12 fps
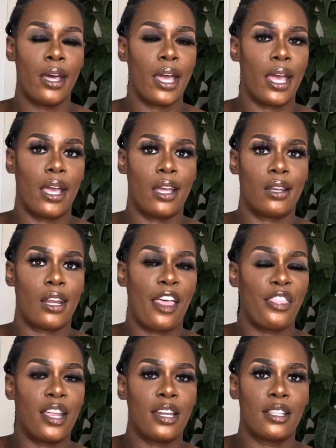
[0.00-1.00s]
And at
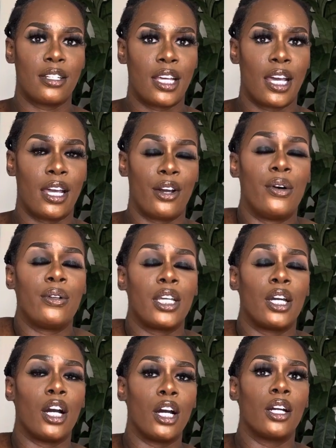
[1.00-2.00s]
the end of the day, only
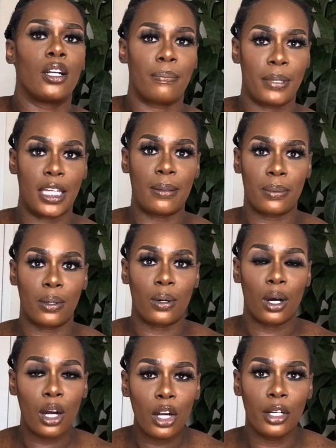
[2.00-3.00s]
hurt people
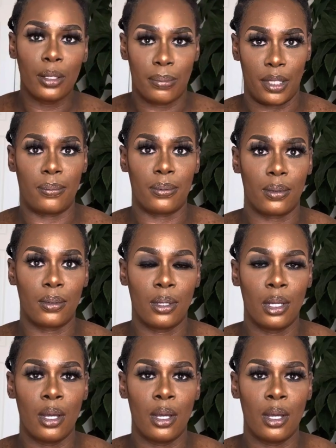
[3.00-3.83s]
hurt people.